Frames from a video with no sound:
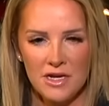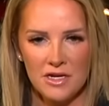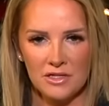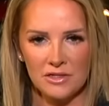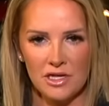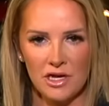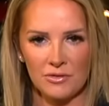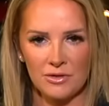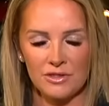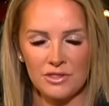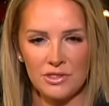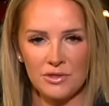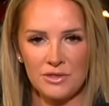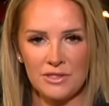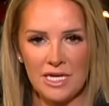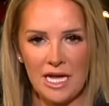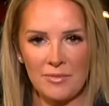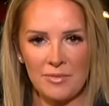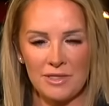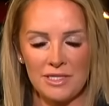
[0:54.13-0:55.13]
along with two
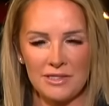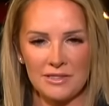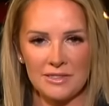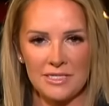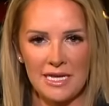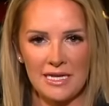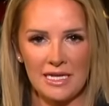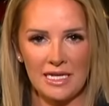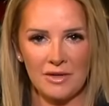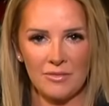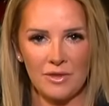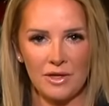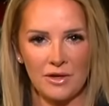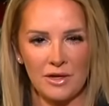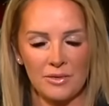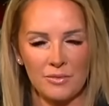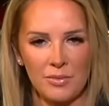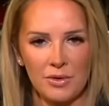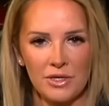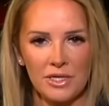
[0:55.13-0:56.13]
deputies taking him there
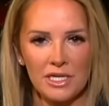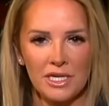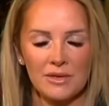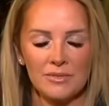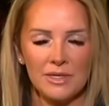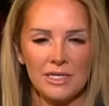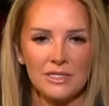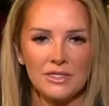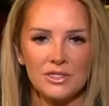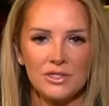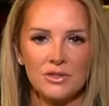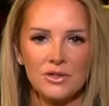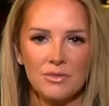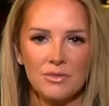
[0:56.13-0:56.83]
and putting him into the